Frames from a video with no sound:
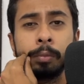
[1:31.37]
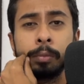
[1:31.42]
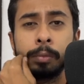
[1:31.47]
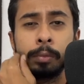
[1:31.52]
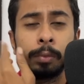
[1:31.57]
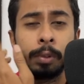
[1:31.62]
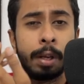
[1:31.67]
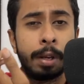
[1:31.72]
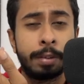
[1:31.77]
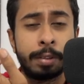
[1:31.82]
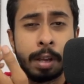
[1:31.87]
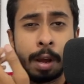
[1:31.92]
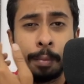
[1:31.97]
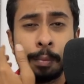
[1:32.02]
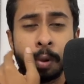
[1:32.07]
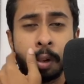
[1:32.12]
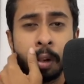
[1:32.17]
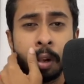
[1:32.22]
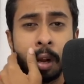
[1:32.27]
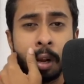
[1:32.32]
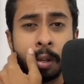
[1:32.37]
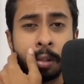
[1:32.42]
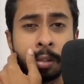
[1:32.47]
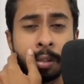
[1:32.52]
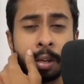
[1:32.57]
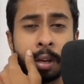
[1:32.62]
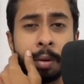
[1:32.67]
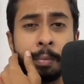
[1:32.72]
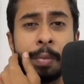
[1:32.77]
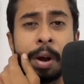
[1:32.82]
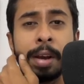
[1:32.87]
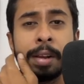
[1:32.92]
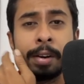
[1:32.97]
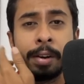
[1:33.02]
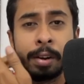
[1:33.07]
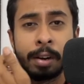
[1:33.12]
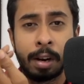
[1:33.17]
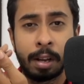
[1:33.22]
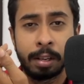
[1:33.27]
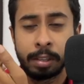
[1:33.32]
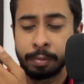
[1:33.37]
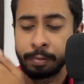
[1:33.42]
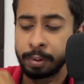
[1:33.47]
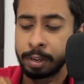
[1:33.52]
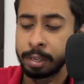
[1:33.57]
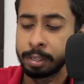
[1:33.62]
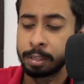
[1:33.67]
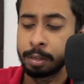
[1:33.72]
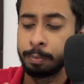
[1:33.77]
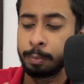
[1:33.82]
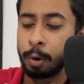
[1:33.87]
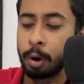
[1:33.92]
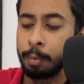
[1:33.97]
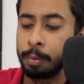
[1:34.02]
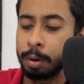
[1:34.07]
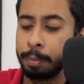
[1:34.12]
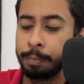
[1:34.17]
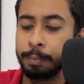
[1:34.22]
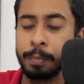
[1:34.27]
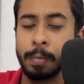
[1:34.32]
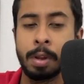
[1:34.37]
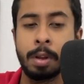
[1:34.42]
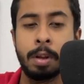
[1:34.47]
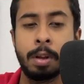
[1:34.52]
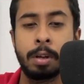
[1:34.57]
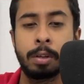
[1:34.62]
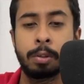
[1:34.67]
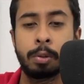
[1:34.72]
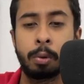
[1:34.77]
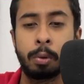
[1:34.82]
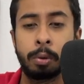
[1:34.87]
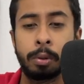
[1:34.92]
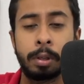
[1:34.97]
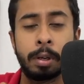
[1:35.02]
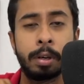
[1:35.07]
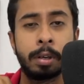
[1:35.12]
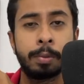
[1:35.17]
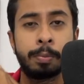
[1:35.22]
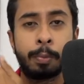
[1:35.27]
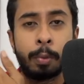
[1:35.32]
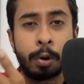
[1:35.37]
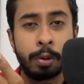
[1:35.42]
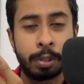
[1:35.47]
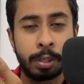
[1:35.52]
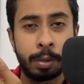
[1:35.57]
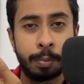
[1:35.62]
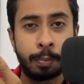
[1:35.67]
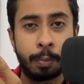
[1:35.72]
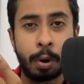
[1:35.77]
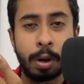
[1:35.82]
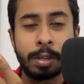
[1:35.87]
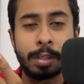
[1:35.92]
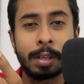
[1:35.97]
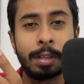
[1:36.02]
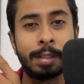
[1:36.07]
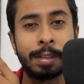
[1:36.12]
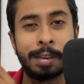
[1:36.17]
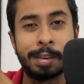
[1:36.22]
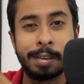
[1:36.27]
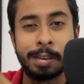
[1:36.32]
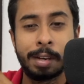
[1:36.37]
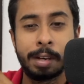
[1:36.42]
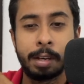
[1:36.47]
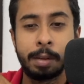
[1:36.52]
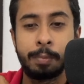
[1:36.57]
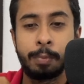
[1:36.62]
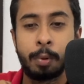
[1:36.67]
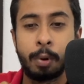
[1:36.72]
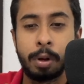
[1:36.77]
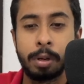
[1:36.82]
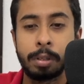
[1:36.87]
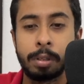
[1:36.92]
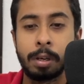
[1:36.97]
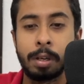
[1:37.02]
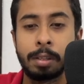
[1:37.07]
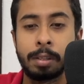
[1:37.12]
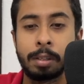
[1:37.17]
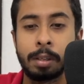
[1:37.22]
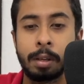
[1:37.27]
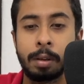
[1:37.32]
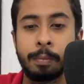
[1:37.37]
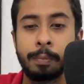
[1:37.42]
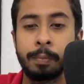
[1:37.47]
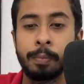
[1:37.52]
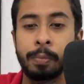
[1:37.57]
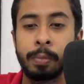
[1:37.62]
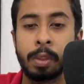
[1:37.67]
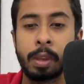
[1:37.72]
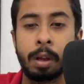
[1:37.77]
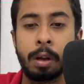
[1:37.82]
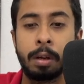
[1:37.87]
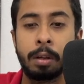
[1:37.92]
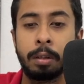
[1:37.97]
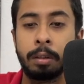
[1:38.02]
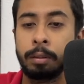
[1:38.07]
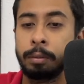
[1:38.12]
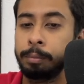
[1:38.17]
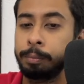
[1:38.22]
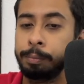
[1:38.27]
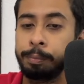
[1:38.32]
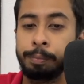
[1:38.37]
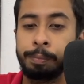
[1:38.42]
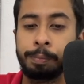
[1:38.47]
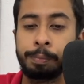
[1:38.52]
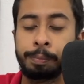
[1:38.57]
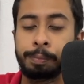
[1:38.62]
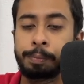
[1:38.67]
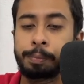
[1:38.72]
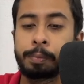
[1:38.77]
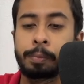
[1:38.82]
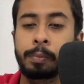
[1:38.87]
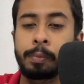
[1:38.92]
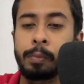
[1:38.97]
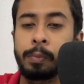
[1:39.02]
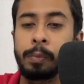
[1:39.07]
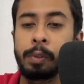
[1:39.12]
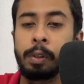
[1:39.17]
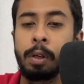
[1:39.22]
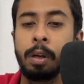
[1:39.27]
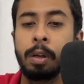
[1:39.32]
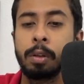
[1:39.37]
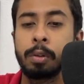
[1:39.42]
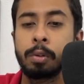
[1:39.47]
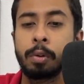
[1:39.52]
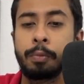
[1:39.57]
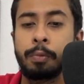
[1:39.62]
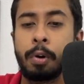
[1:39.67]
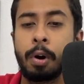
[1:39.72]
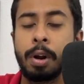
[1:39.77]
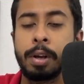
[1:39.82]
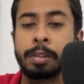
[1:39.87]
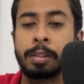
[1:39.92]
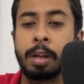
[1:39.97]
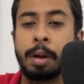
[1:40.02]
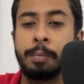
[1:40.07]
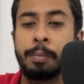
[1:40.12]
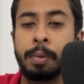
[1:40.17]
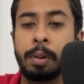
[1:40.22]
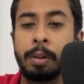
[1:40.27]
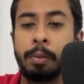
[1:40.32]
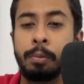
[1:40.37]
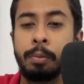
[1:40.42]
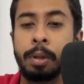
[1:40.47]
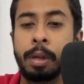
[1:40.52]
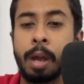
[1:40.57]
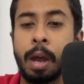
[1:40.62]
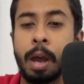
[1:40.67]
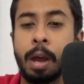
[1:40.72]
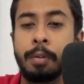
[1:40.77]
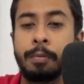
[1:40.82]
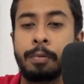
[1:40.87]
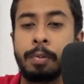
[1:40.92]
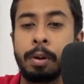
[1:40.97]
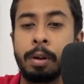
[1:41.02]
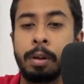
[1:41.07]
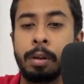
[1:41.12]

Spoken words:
the example as a binary classification problem. So there are positive points and there are negative points. Let's say so for example we have